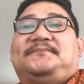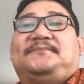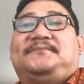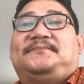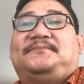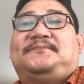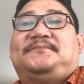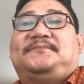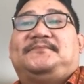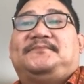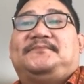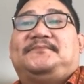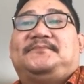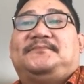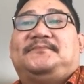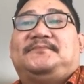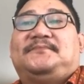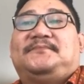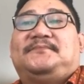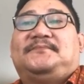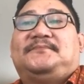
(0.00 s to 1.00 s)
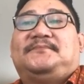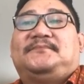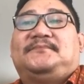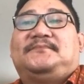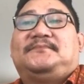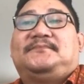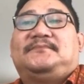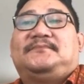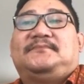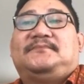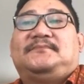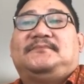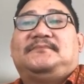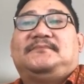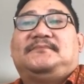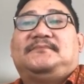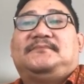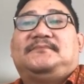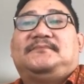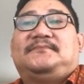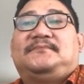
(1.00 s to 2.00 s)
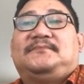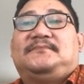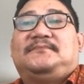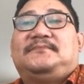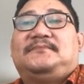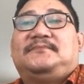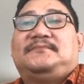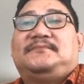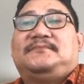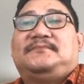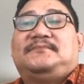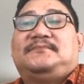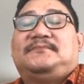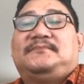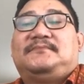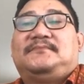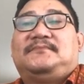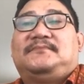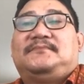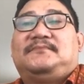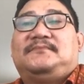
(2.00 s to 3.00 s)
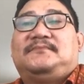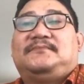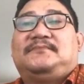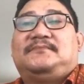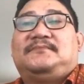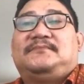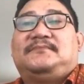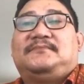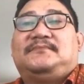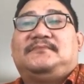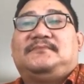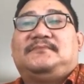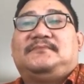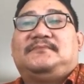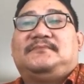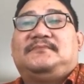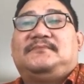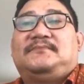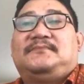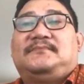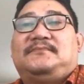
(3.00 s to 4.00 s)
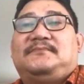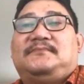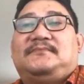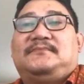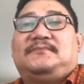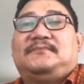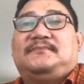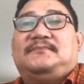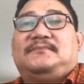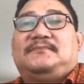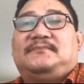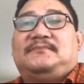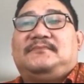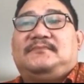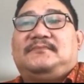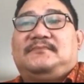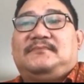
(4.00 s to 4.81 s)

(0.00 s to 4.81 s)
The person shown says nothing.